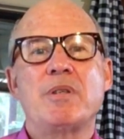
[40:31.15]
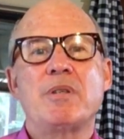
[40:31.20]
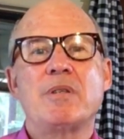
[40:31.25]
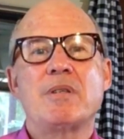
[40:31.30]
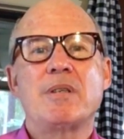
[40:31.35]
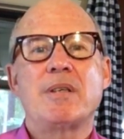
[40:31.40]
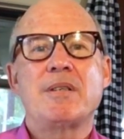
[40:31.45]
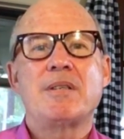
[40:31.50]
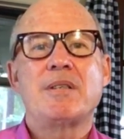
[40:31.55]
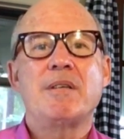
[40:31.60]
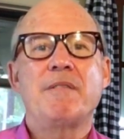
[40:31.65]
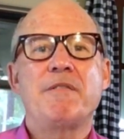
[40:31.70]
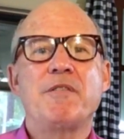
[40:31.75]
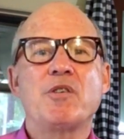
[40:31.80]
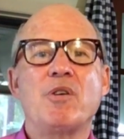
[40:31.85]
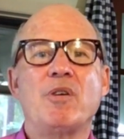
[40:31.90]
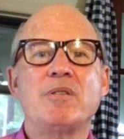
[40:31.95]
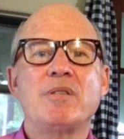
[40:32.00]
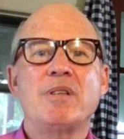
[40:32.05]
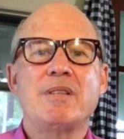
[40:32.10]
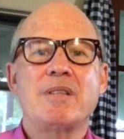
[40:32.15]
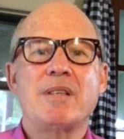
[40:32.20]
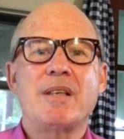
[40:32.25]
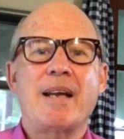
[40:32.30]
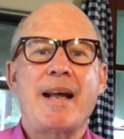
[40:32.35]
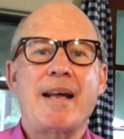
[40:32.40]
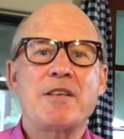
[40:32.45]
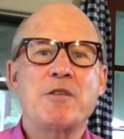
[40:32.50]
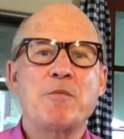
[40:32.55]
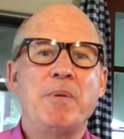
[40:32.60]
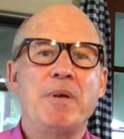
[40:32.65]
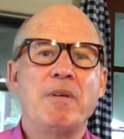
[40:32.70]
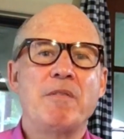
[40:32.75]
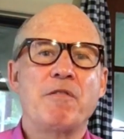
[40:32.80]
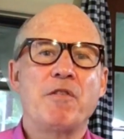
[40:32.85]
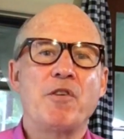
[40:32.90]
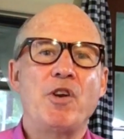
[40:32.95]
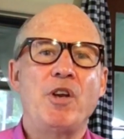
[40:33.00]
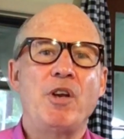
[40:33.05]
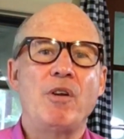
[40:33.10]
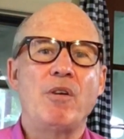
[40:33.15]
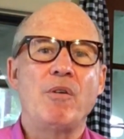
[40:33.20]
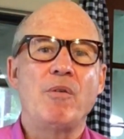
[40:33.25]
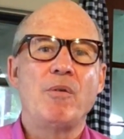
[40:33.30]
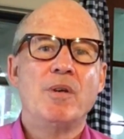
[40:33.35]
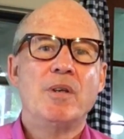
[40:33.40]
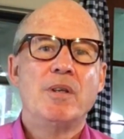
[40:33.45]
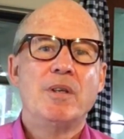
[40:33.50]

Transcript: as, as difficult as it has been for you,